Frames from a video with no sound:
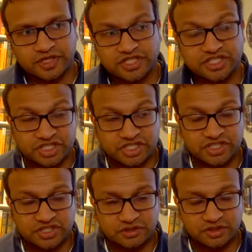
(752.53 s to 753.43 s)

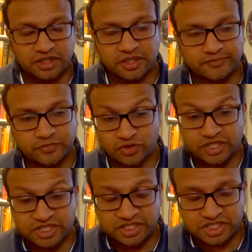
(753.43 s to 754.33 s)
conditions,
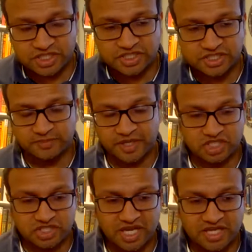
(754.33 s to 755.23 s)
chronic conditions that
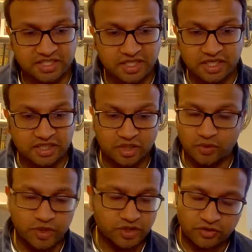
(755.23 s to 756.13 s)
patients had
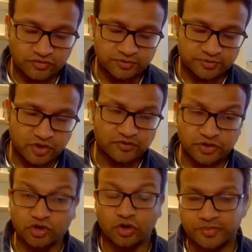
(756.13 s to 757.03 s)
that weren't often
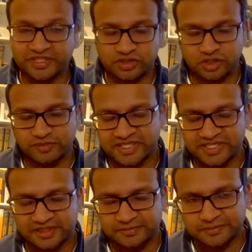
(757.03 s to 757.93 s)
not being
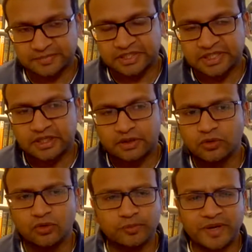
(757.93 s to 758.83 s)
documented,
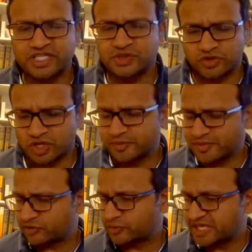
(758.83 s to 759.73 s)
or patients were coming
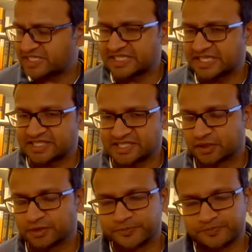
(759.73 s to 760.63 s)
back repeatedly.
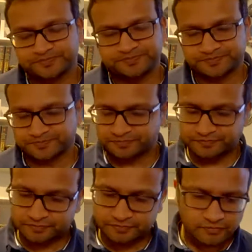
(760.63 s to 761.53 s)
So,
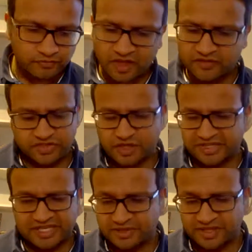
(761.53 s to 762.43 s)
for example,
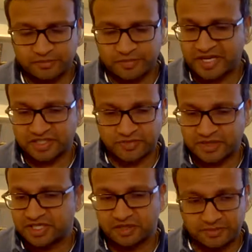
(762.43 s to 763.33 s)
a chemotherapy patient
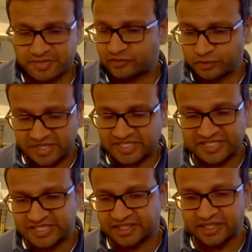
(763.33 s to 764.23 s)
may be coming back
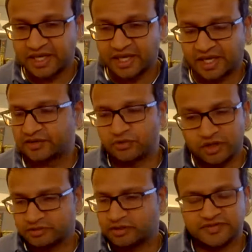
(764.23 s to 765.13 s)
repeatedly, and
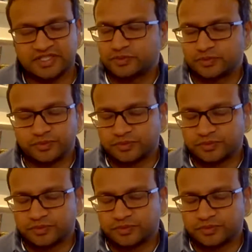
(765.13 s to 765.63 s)
rather than, obviously,